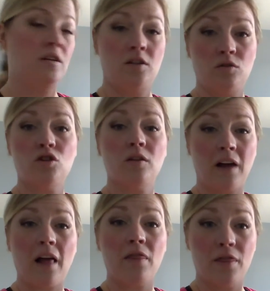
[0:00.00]
You should have
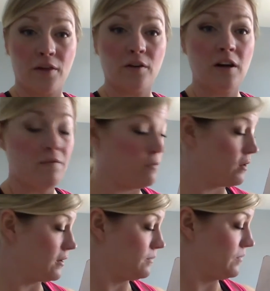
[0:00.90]
gotten
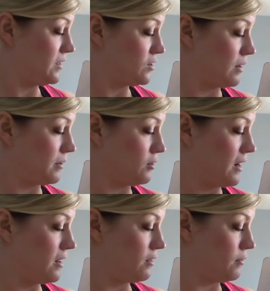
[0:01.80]
34. So I'm going to
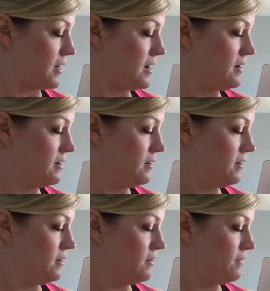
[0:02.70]
write 3,
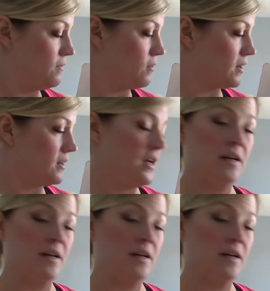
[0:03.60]
4.